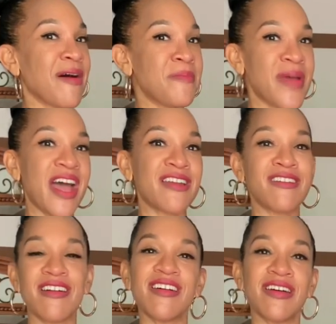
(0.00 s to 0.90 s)
a
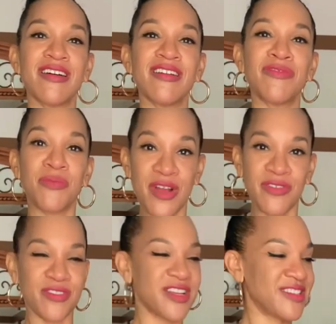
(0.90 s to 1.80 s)
matter of
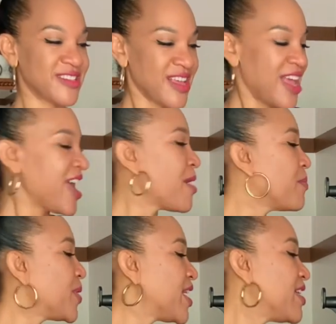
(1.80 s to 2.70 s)
preference
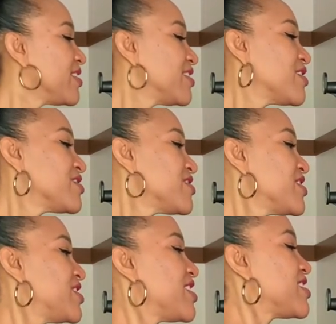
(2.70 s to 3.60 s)
but those are
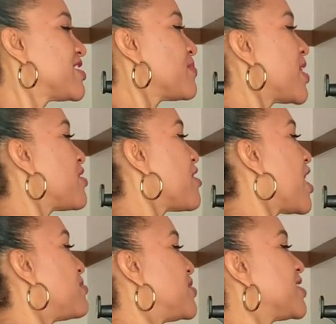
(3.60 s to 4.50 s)
just some other
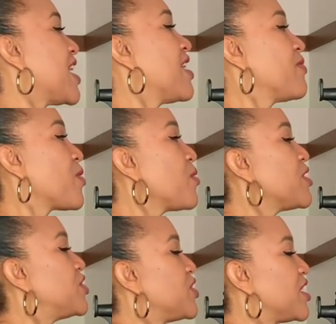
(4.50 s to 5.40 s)
options. And of
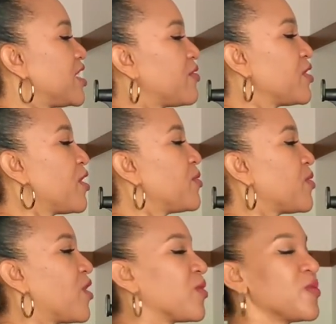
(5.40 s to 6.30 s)
course, you can never go
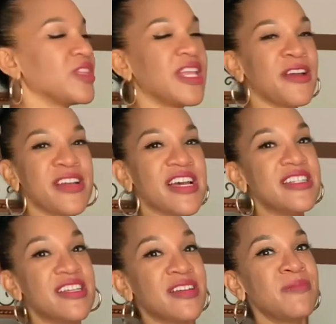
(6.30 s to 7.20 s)
wrong with layering a
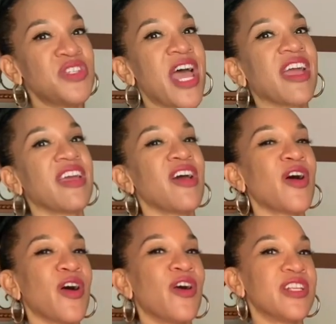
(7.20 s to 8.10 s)
denim jacket
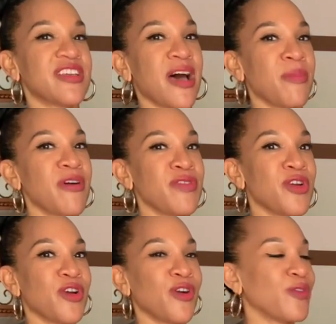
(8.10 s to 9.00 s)
on top of
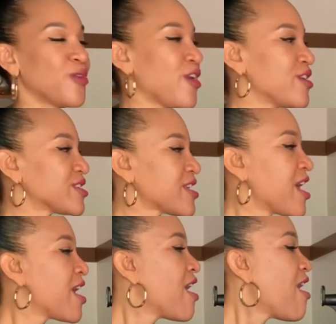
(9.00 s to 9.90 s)
your overalls.
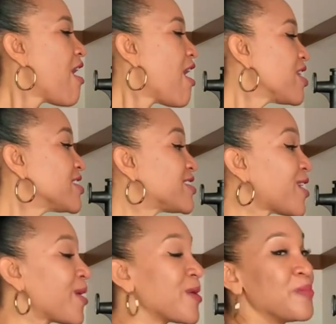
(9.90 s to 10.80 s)

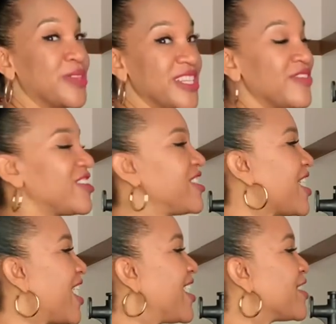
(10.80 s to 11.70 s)
Also, believe it or
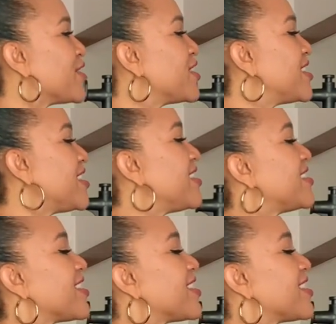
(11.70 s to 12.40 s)
not, hoodies